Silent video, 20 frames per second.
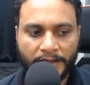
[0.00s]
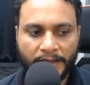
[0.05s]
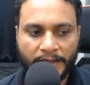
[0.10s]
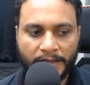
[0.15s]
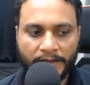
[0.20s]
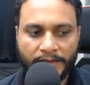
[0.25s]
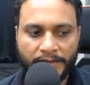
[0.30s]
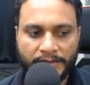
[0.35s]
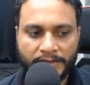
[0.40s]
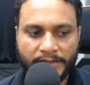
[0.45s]

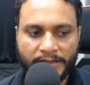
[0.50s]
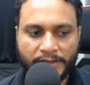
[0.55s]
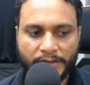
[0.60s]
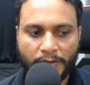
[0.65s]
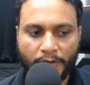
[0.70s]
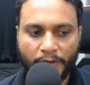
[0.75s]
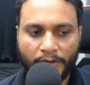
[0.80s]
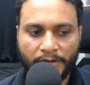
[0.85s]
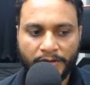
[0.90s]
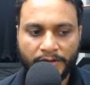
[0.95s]
In this case,
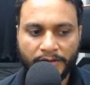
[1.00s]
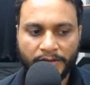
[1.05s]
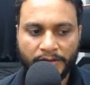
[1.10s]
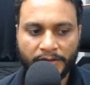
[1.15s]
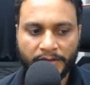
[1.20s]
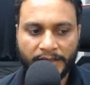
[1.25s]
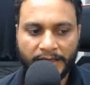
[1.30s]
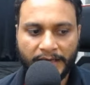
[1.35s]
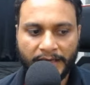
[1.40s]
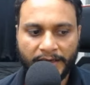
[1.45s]
all
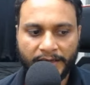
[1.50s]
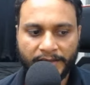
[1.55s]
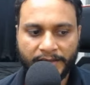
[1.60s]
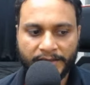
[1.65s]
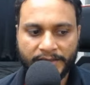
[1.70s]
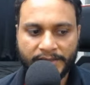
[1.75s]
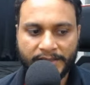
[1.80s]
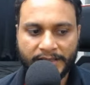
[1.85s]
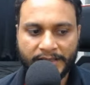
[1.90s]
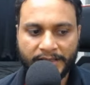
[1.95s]
the
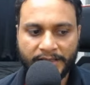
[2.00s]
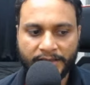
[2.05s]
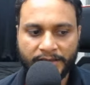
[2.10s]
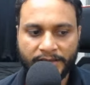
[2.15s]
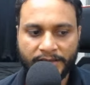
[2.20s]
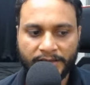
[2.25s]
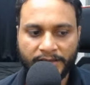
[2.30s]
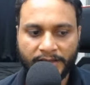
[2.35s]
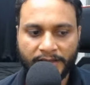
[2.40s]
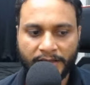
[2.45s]
characters are
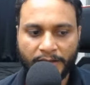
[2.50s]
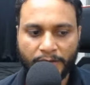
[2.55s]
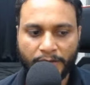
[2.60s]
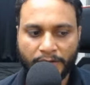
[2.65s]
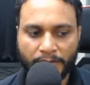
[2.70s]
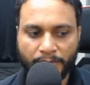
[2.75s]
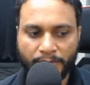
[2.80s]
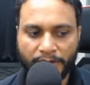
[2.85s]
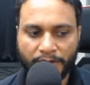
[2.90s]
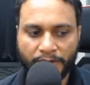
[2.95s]
either a
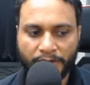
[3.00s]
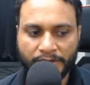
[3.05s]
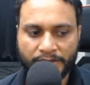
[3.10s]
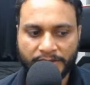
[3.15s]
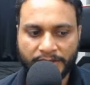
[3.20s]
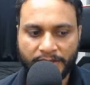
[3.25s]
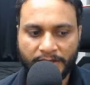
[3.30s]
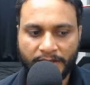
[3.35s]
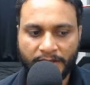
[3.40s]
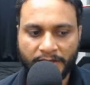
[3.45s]
or b or
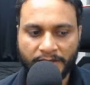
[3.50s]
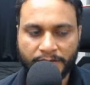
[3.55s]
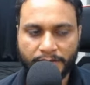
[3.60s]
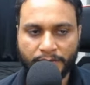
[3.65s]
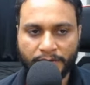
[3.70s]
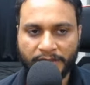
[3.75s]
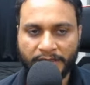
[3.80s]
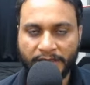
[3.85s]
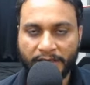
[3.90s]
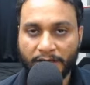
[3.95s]
c.
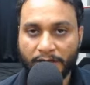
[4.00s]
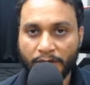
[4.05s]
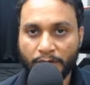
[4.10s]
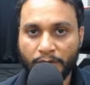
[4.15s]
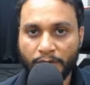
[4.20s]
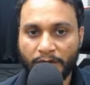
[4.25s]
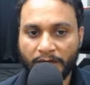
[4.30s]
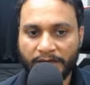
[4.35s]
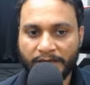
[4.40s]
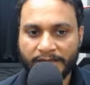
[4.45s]
So there are
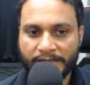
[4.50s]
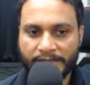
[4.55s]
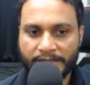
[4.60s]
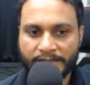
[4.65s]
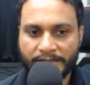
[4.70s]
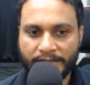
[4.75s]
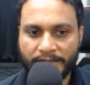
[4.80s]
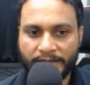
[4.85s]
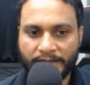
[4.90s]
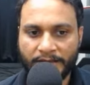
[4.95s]
no
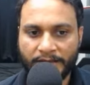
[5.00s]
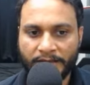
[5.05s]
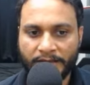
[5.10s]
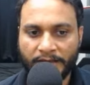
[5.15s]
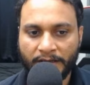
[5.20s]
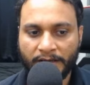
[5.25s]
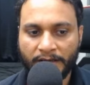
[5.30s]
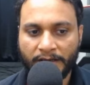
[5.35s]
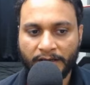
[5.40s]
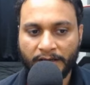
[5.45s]
unnecessary
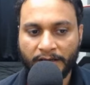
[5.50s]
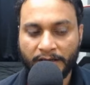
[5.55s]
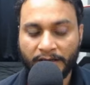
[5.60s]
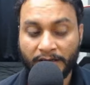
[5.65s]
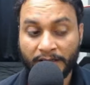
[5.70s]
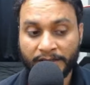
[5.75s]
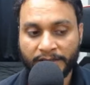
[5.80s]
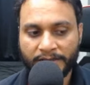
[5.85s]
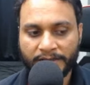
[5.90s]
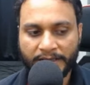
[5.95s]

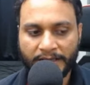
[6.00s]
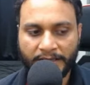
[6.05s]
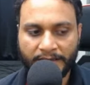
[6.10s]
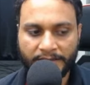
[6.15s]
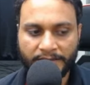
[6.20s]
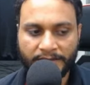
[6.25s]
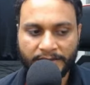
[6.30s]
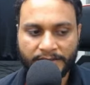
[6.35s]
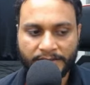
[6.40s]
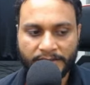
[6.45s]
other
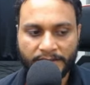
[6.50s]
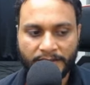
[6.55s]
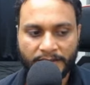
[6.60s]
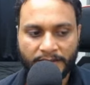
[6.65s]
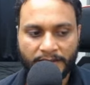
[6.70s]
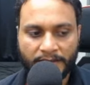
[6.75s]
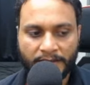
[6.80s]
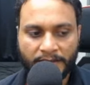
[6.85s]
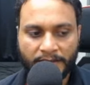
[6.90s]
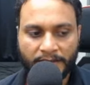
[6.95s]
characters.
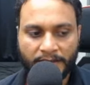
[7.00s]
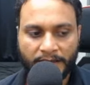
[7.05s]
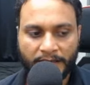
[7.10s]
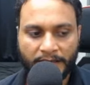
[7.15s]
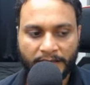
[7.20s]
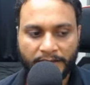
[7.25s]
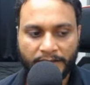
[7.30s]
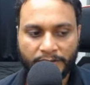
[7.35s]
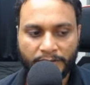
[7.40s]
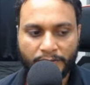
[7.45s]

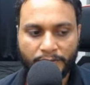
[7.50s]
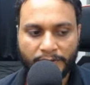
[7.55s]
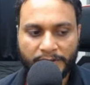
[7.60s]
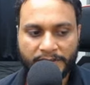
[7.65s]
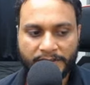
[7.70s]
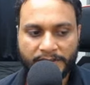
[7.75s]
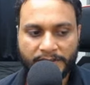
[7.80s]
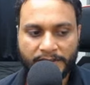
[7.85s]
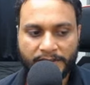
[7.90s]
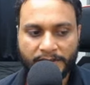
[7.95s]
And you
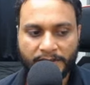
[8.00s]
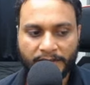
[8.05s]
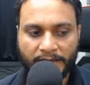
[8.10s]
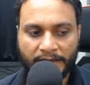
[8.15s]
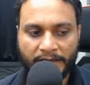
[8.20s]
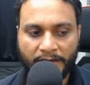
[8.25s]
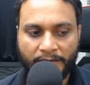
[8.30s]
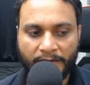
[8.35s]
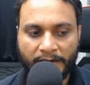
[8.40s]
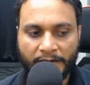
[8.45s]
will see the
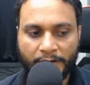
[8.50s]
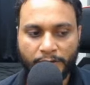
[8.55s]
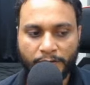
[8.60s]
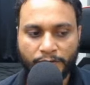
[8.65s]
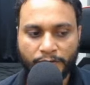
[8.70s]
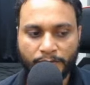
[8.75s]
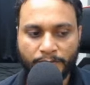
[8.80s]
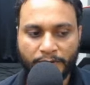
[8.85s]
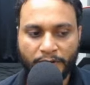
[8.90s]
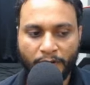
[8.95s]
k
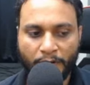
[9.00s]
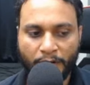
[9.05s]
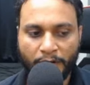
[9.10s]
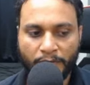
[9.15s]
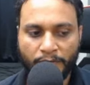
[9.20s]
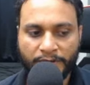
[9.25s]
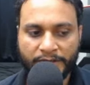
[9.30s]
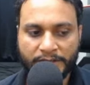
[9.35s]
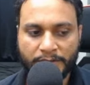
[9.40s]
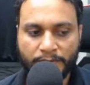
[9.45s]
value to be
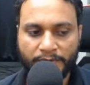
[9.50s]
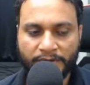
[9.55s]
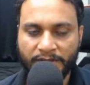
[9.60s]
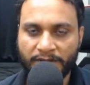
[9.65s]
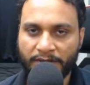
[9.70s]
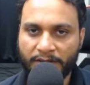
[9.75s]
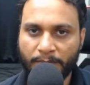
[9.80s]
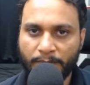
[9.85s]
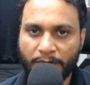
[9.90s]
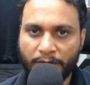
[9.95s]
always
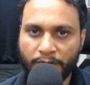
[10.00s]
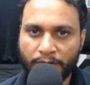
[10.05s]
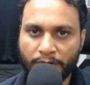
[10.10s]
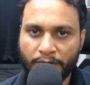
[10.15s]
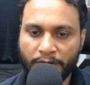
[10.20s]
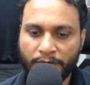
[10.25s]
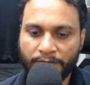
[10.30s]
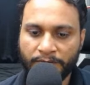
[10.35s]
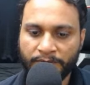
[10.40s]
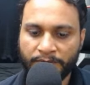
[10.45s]
within the bound
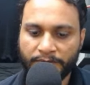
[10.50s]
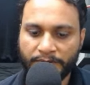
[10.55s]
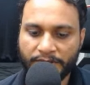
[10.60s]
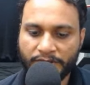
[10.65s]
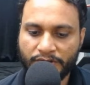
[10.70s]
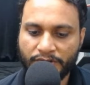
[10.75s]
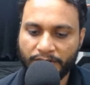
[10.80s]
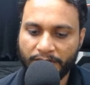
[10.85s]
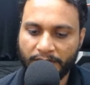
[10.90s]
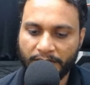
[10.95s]
of the
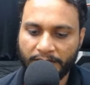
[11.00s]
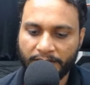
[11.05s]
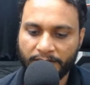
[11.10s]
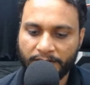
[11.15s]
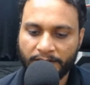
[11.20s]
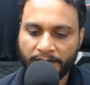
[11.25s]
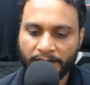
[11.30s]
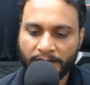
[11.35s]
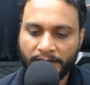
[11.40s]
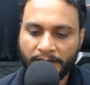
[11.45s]
string length.